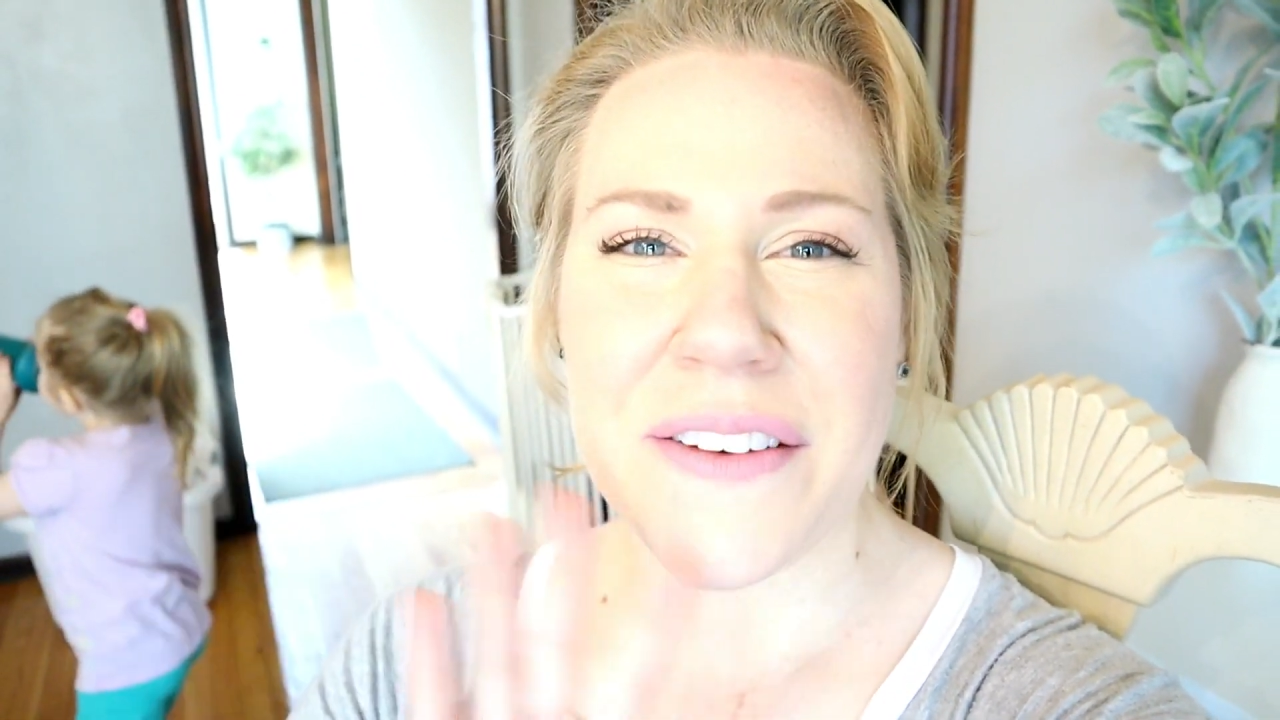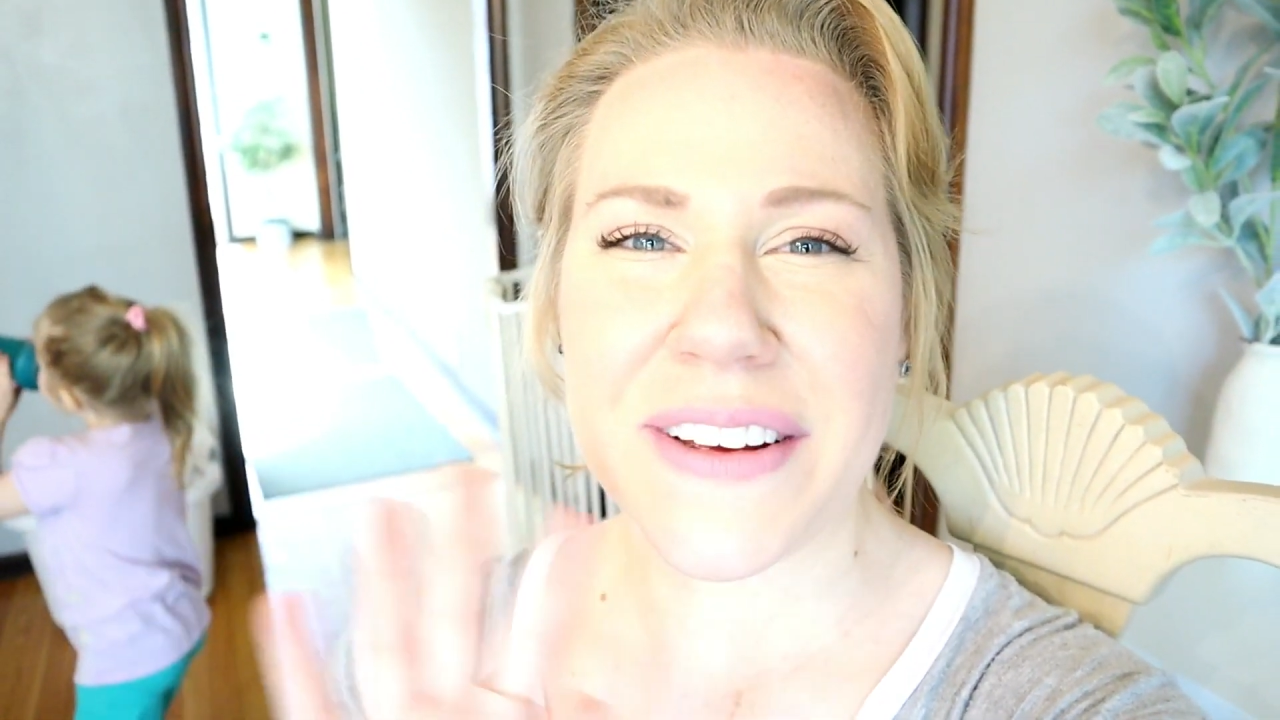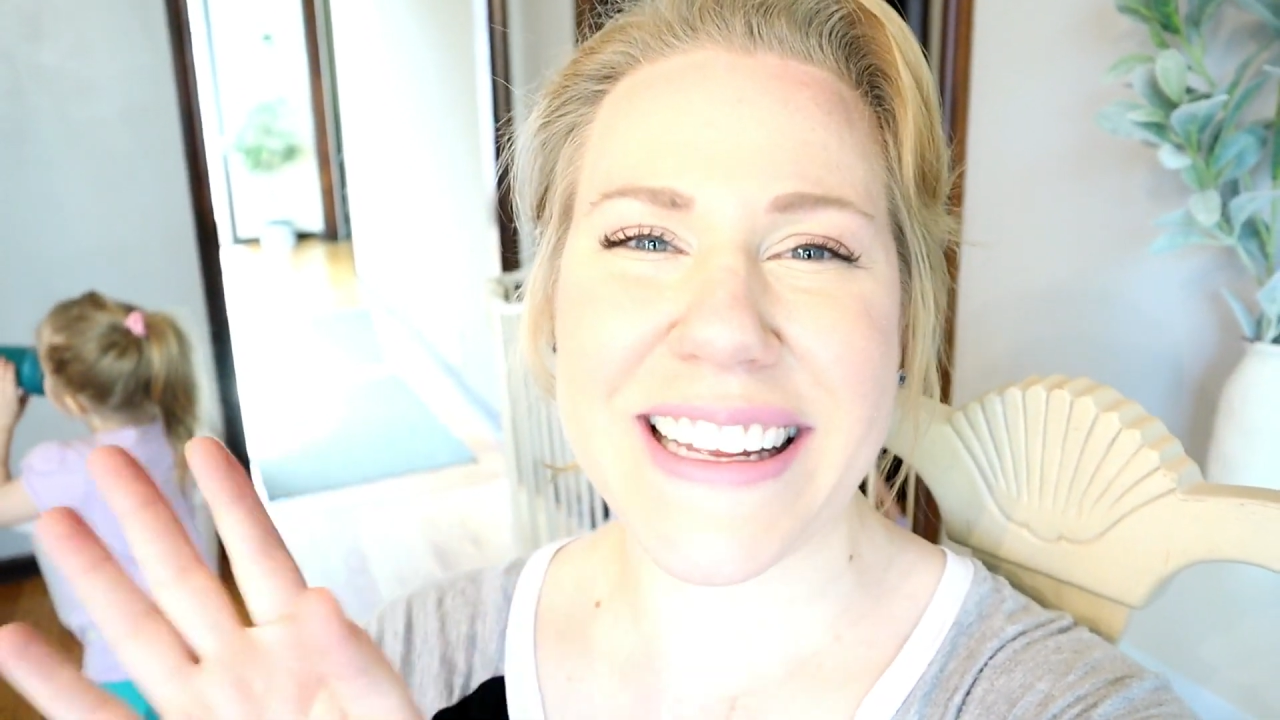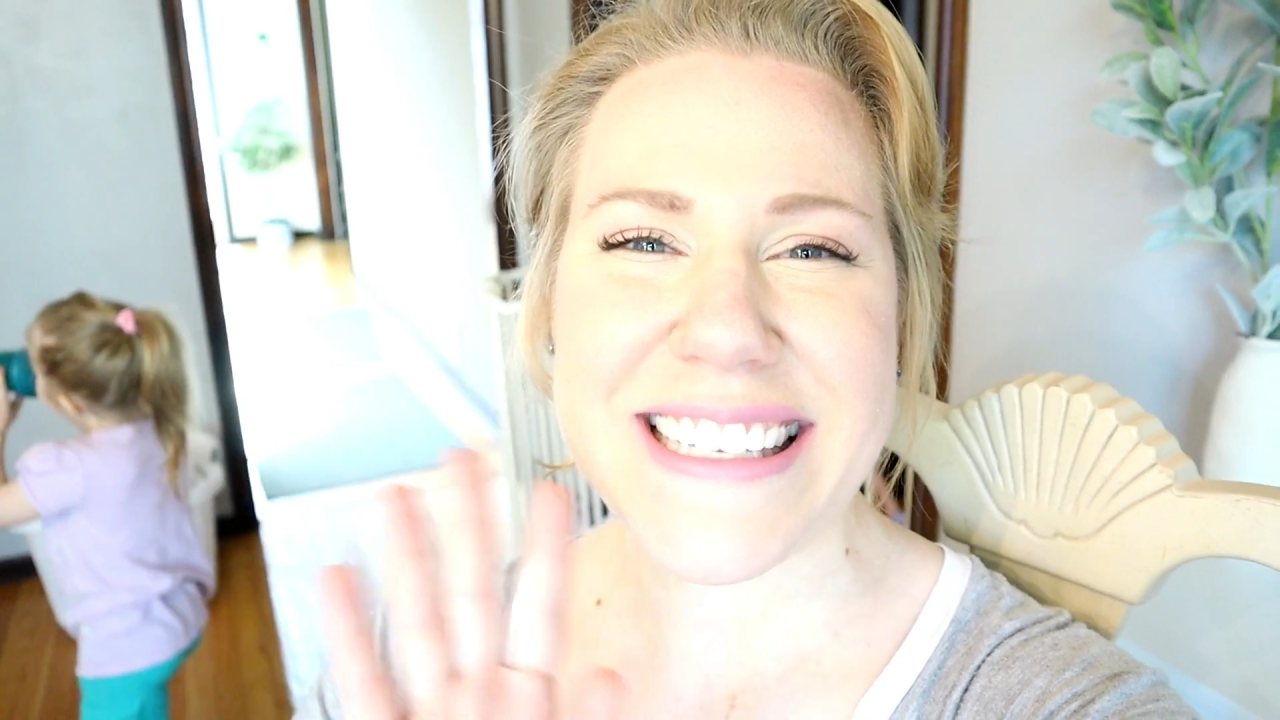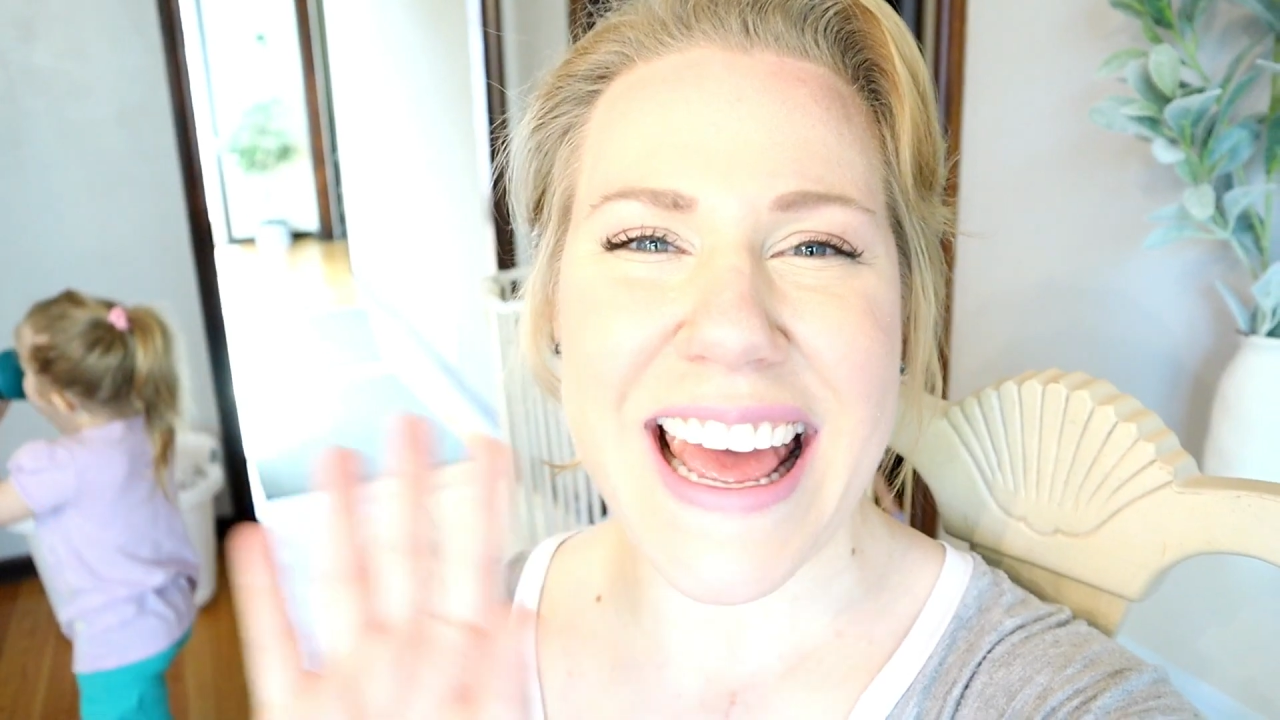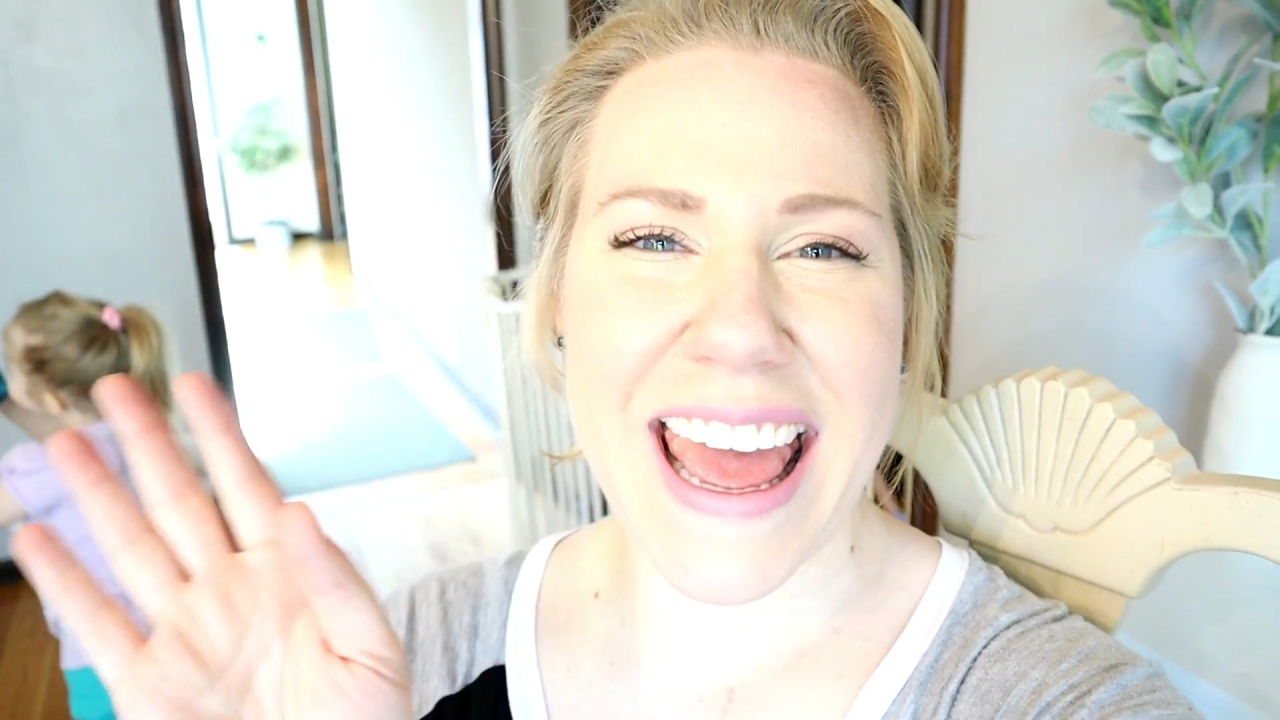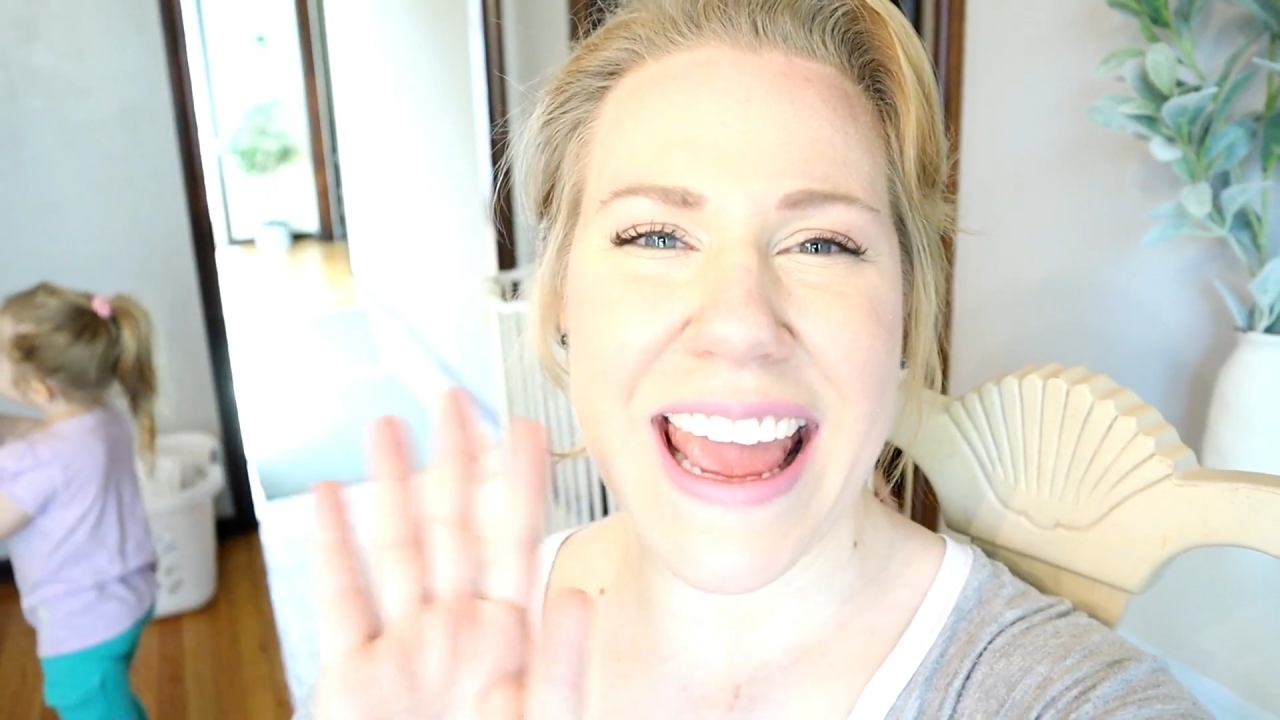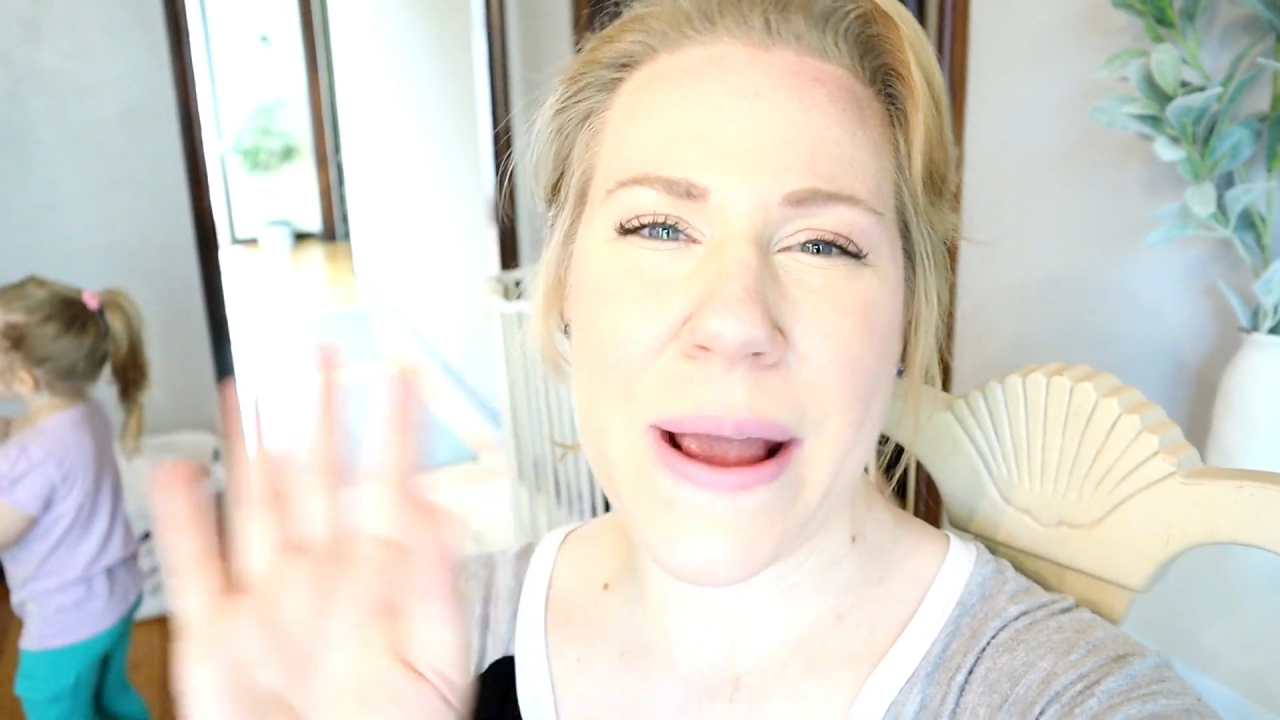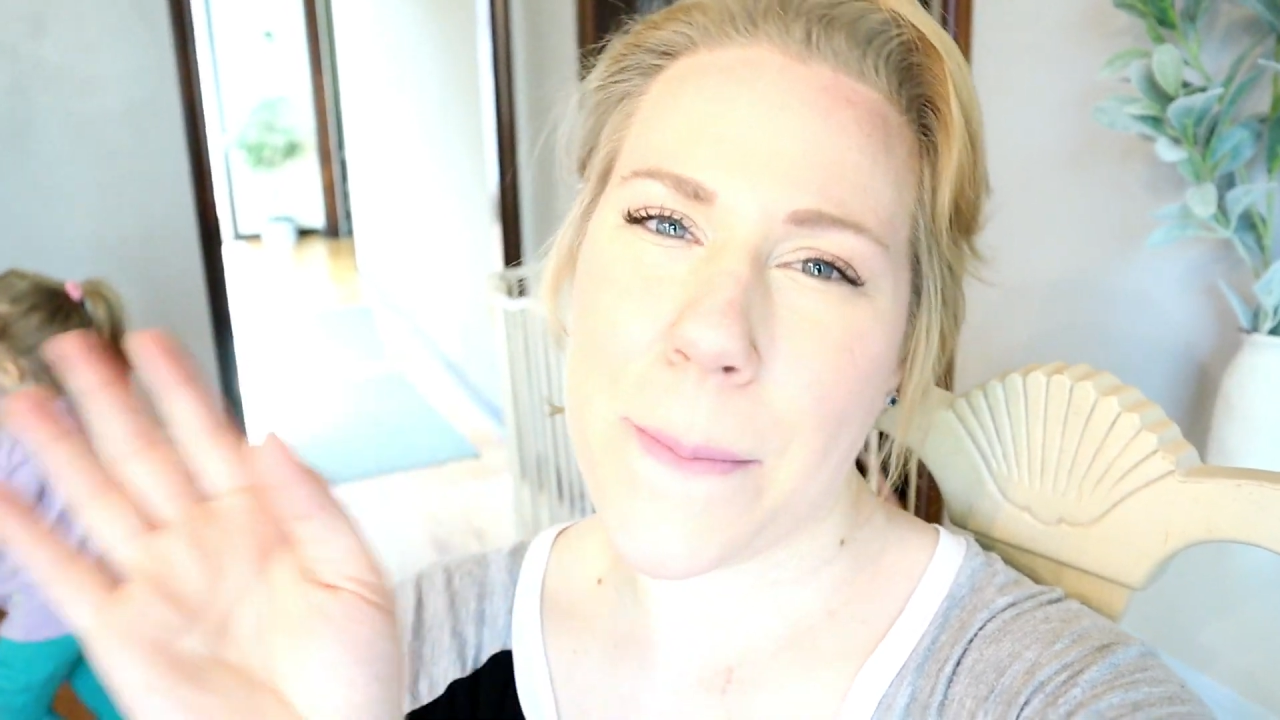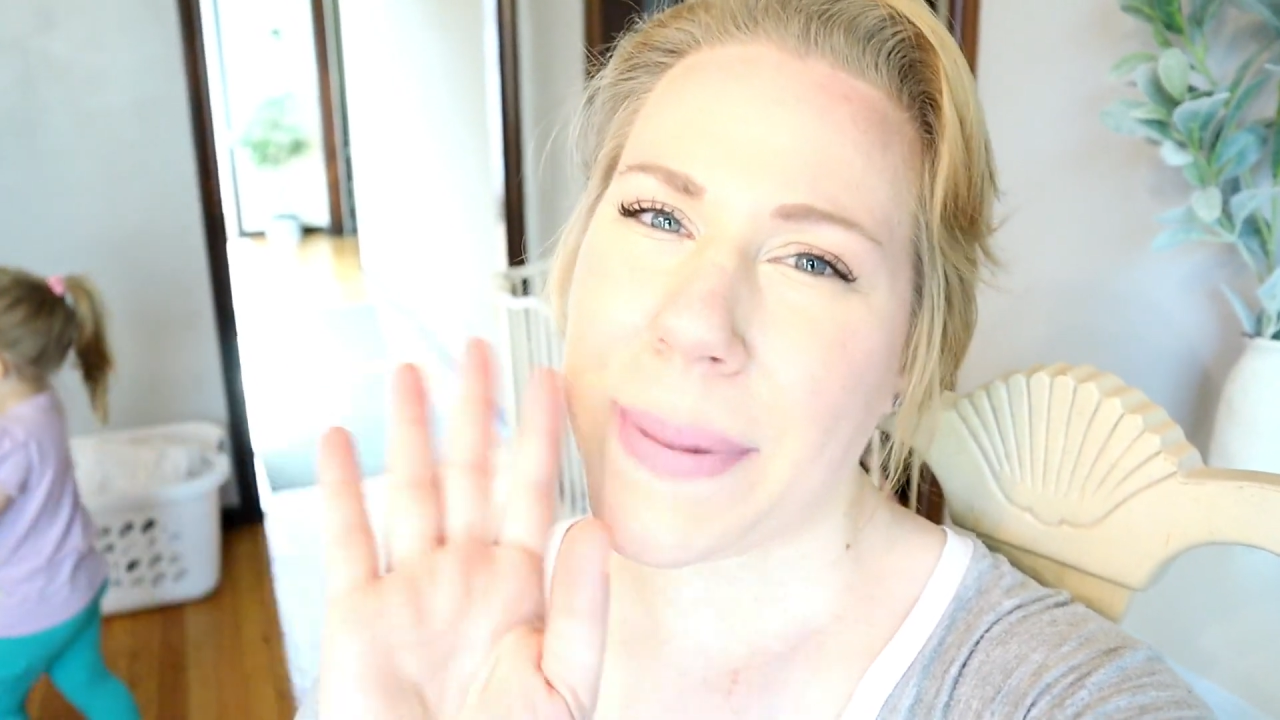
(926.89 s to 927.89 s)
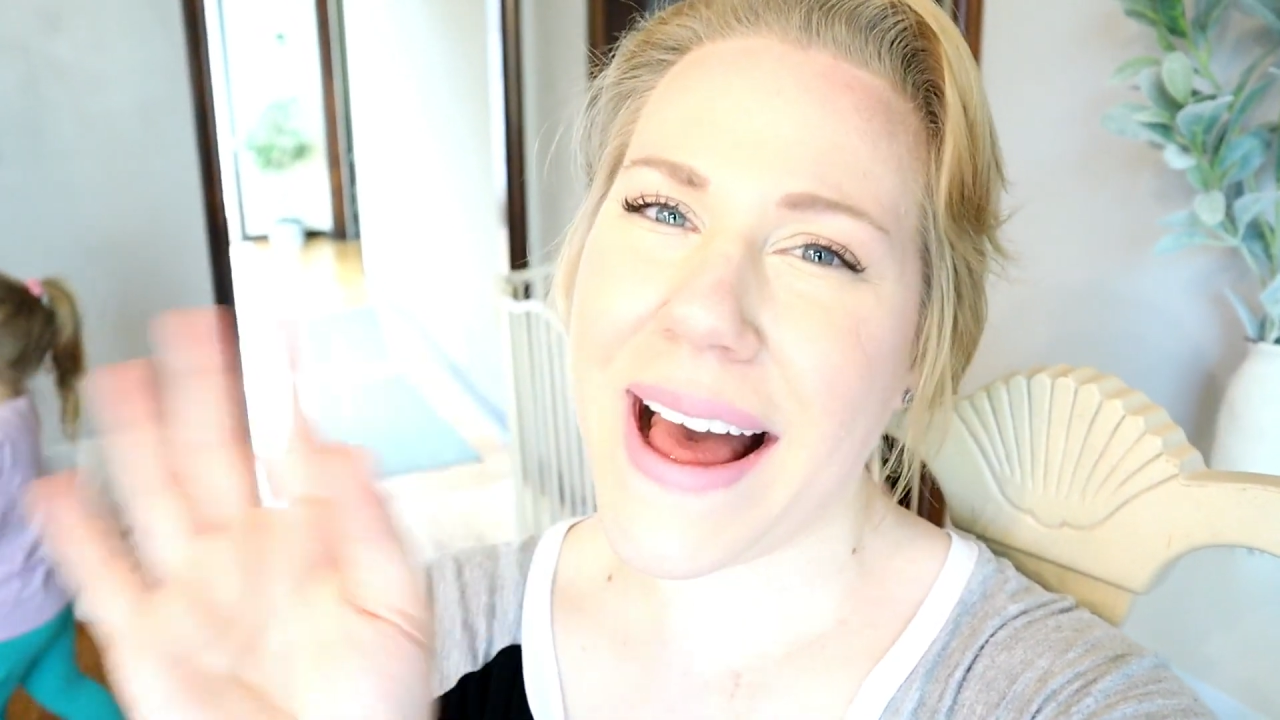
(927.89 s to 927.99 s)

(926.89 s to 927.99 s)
Have a good day.